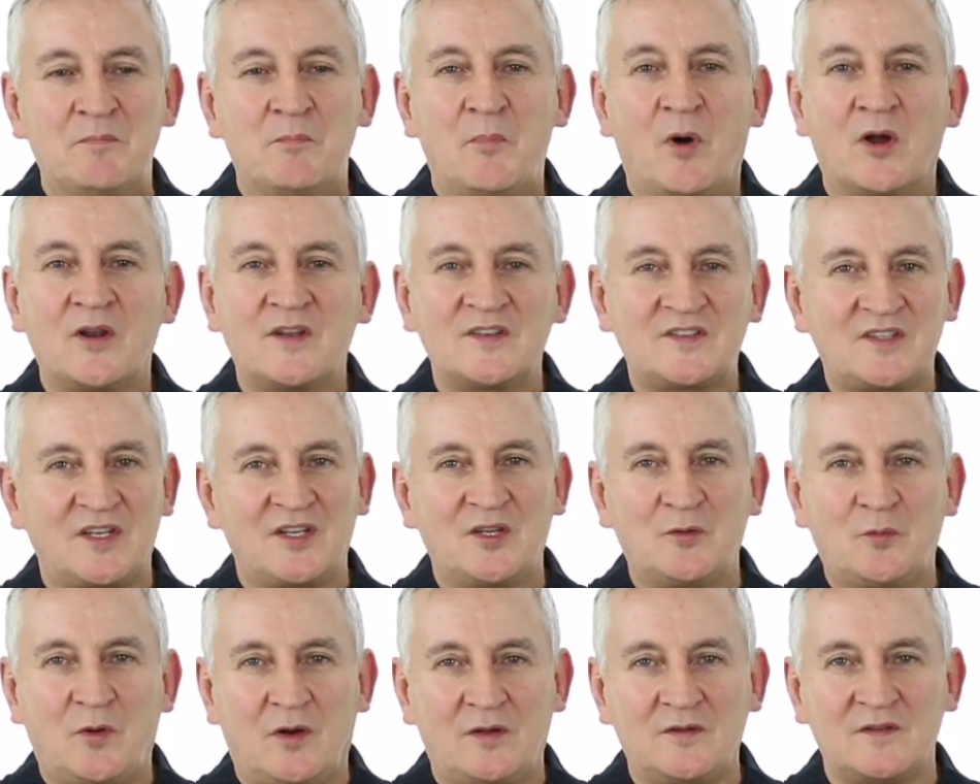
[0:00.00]
Monitor
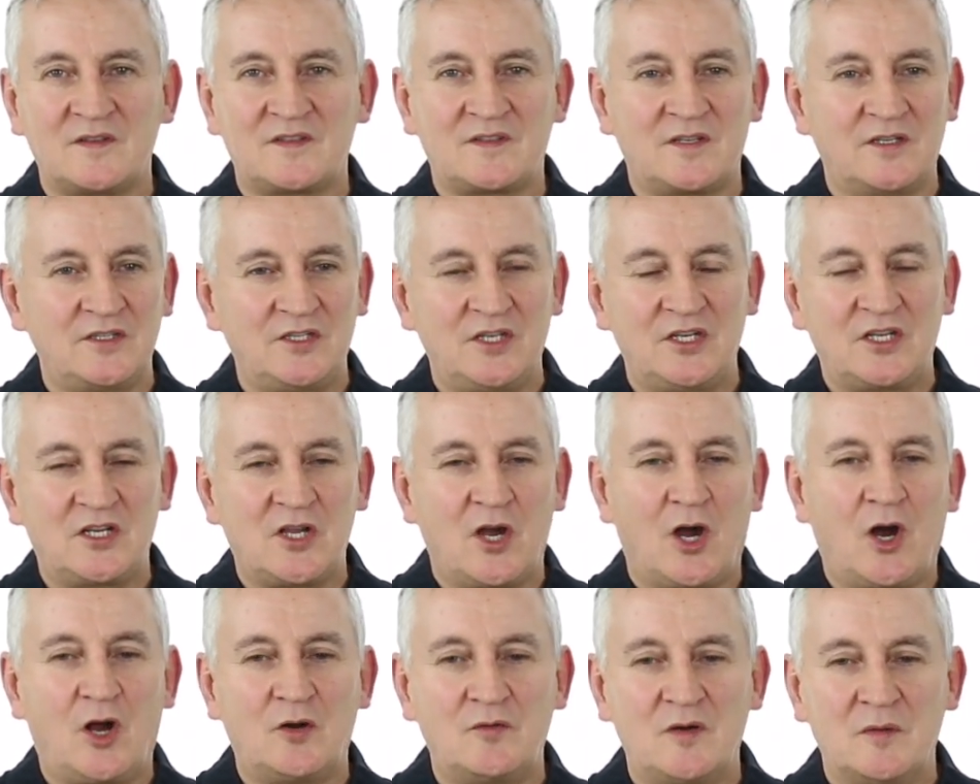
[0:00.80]
the ones that you
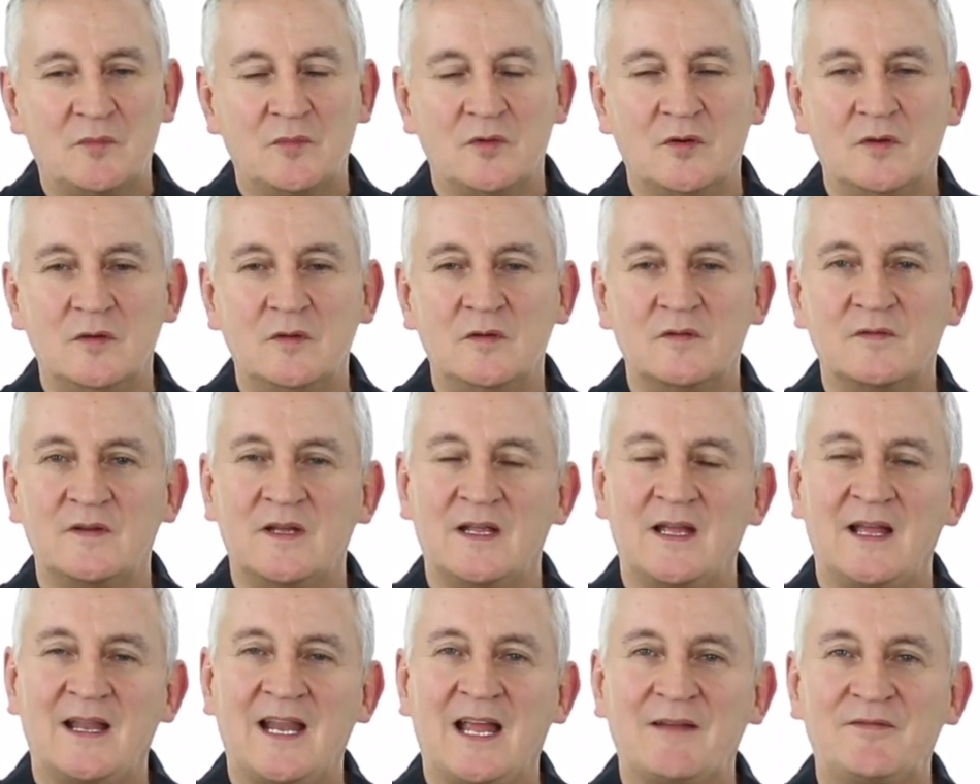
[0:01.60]
can't remove
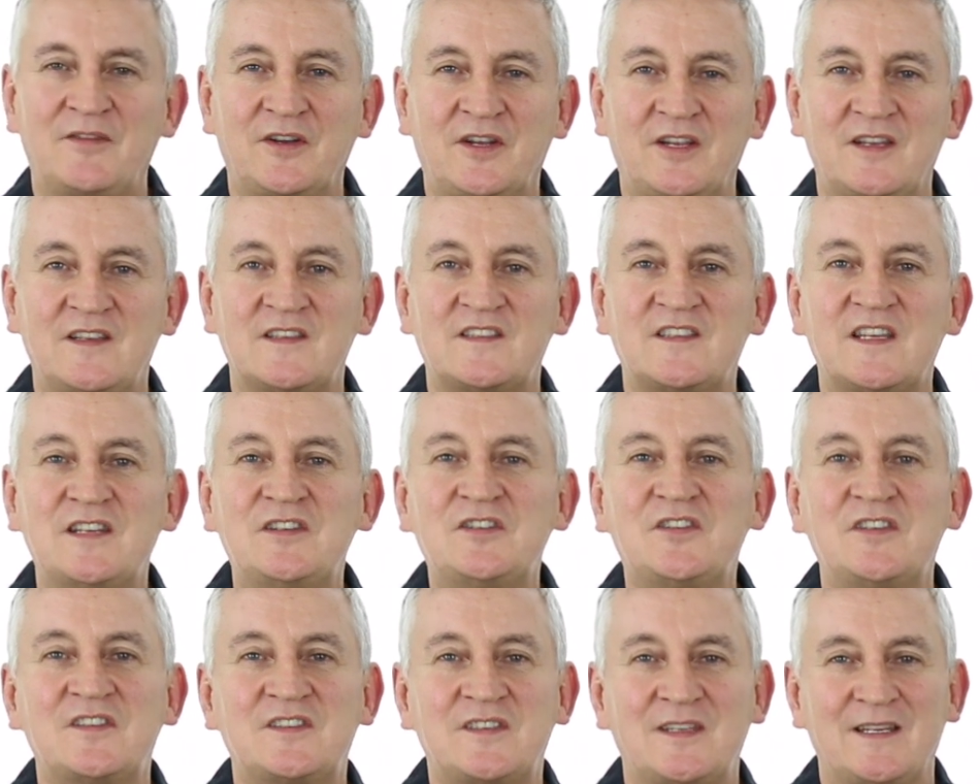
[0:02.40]
and have a
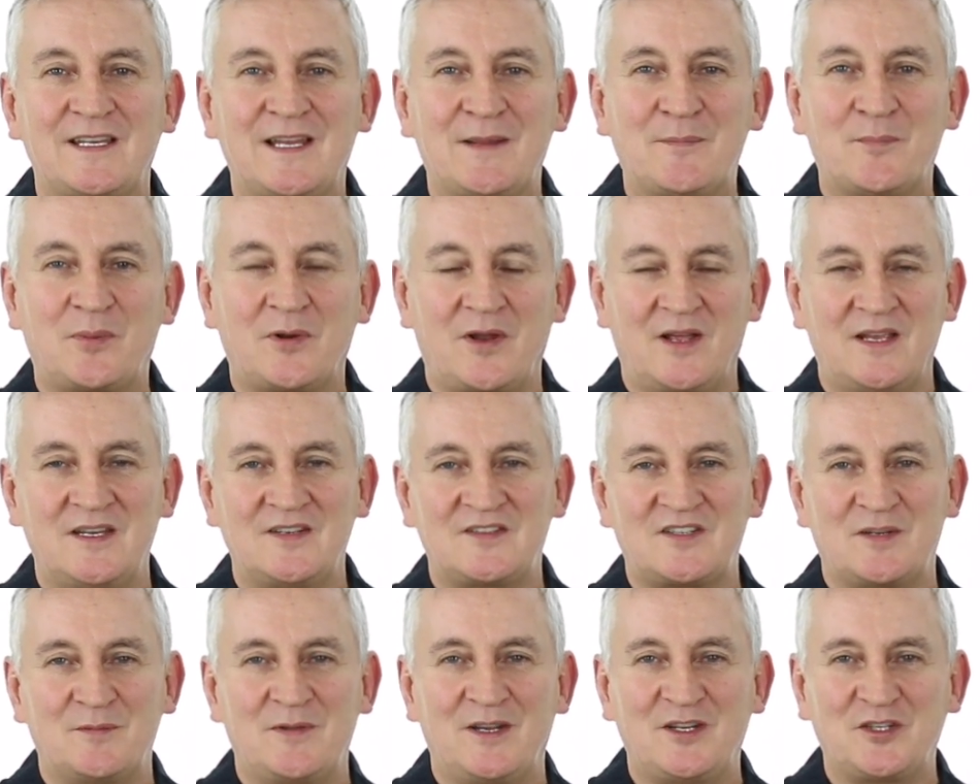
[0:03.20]
contingency in
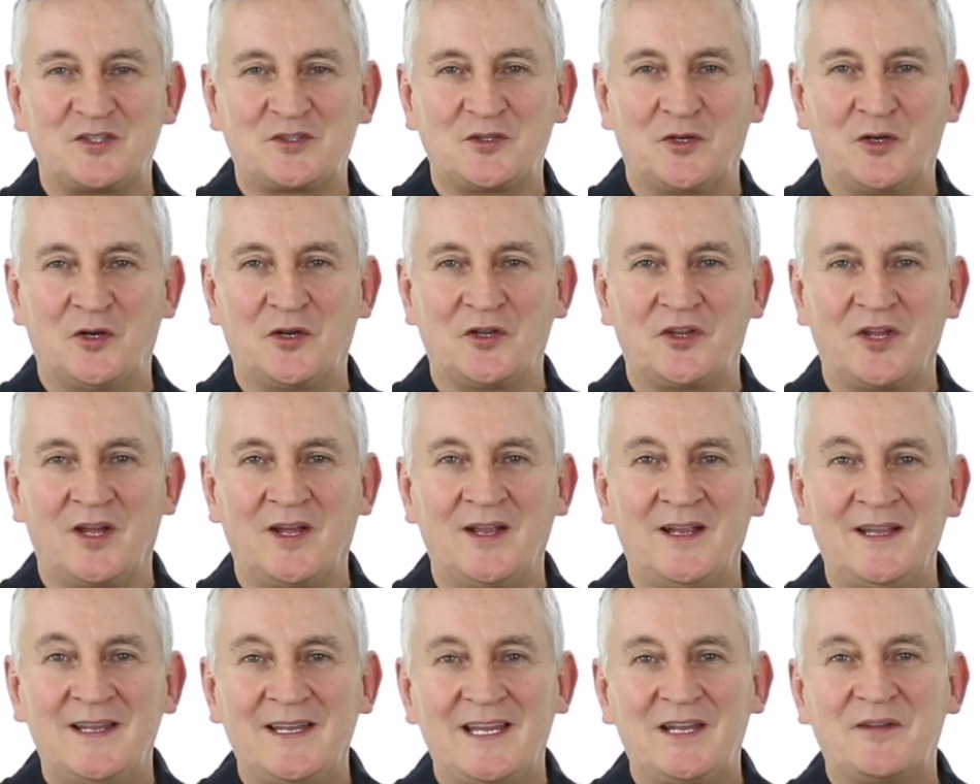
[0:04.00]
place to make sure
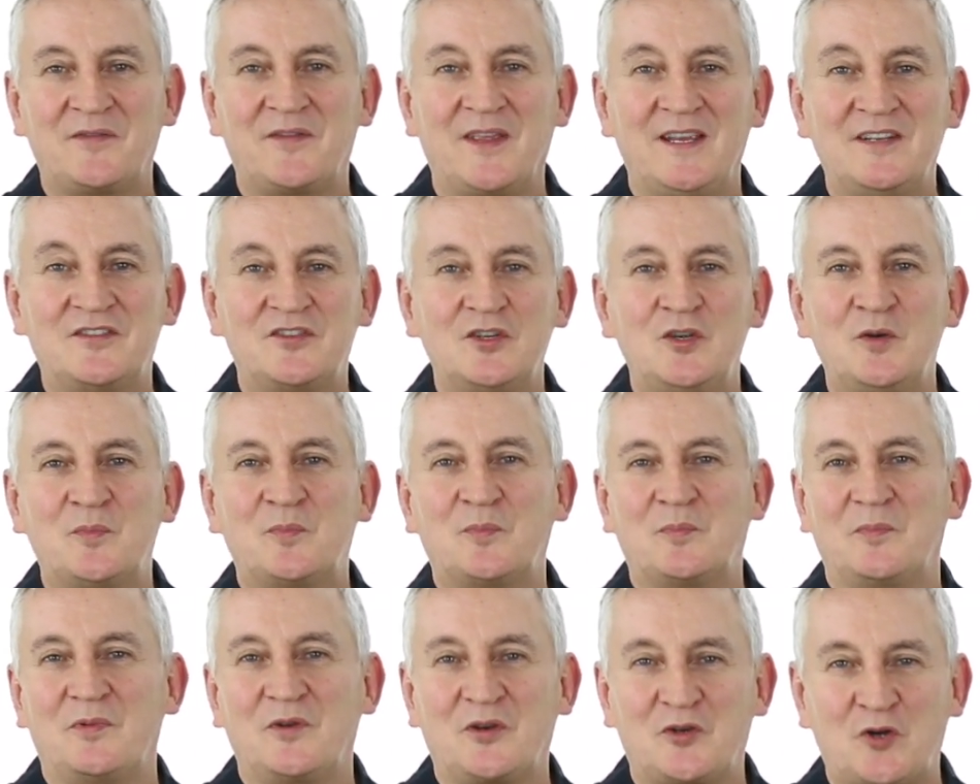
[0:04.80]
that if they
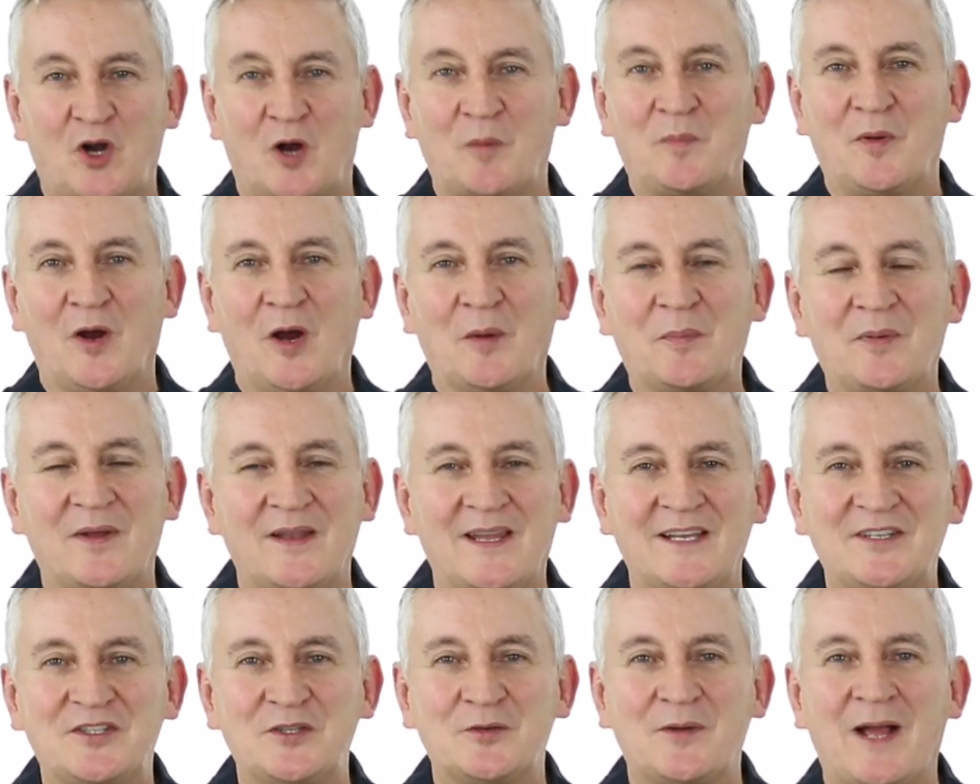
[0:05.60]
do crop up
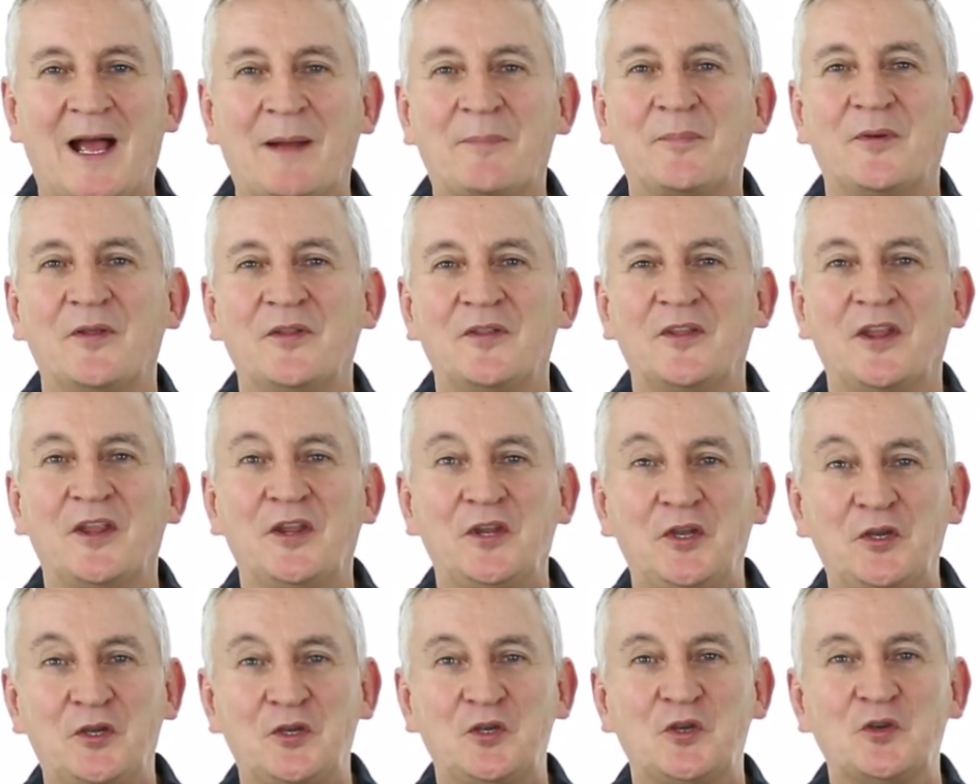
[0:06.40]
and they do happen,
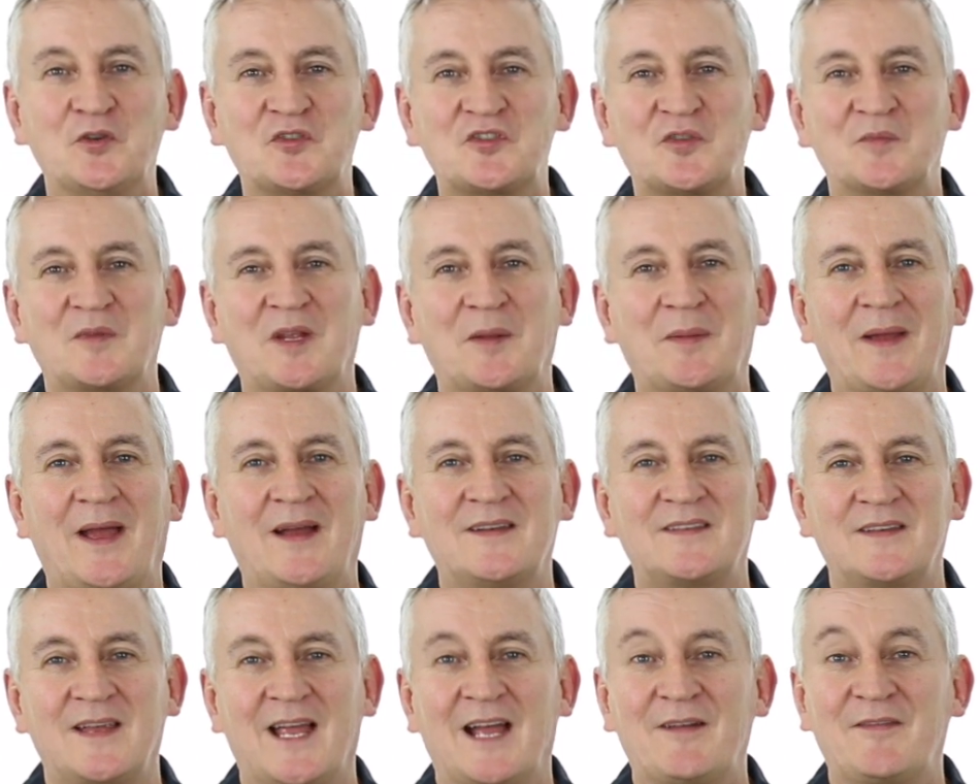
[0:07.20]
then you can do something
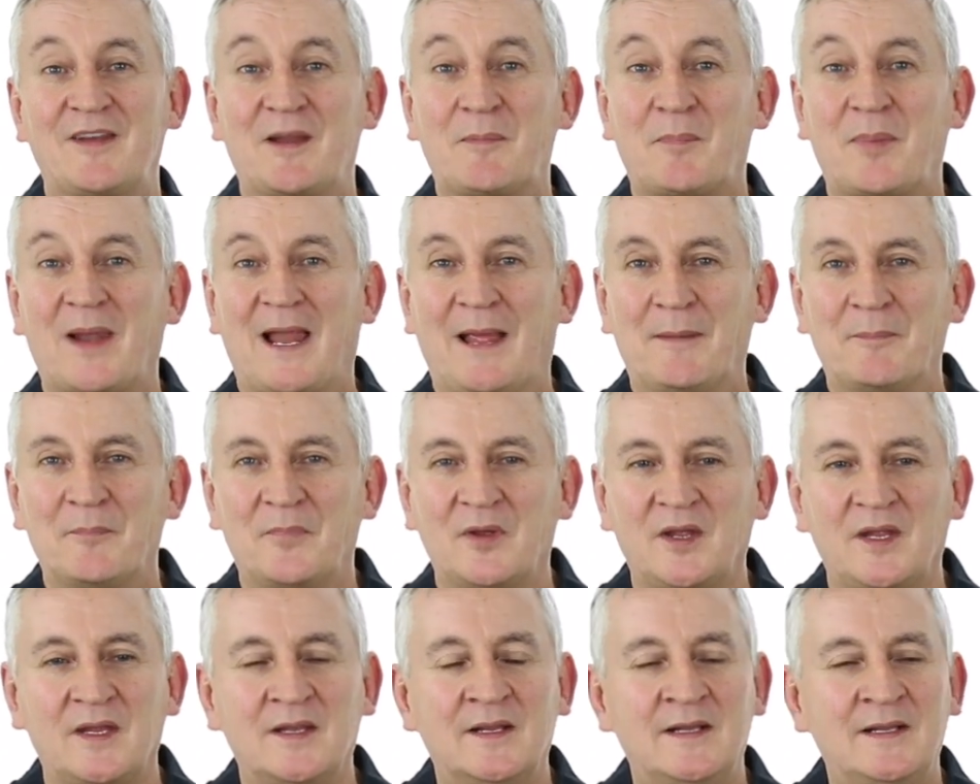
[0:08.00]
about it, having a plan
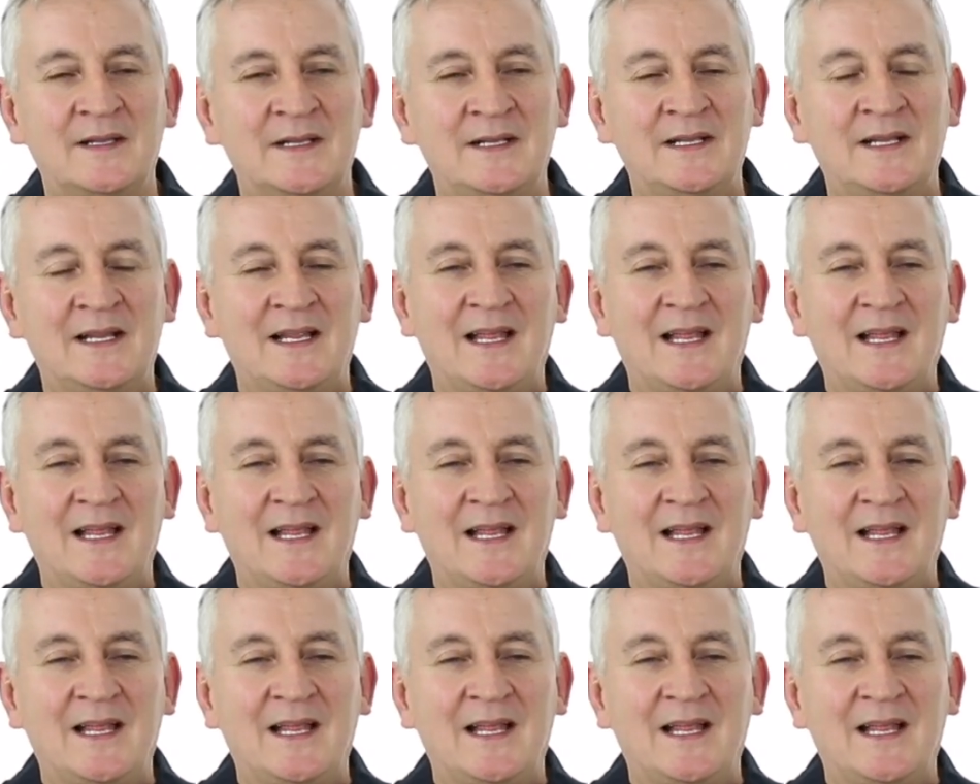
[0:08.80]
B.